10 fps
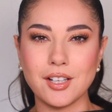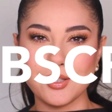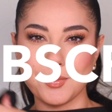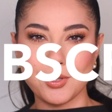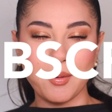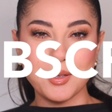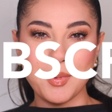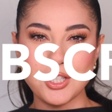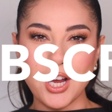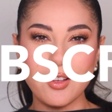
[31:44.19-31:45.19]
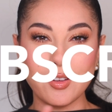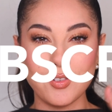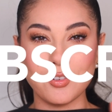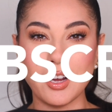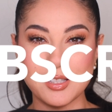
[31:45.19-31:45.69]
subscribe to my channel if
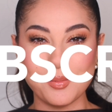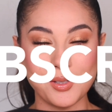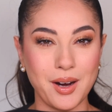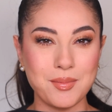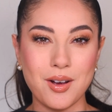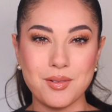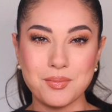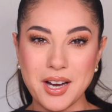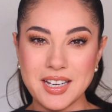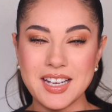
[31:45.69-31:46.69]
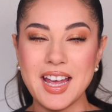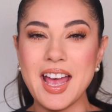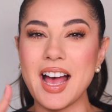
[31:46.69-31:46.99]
you're not subscribed already.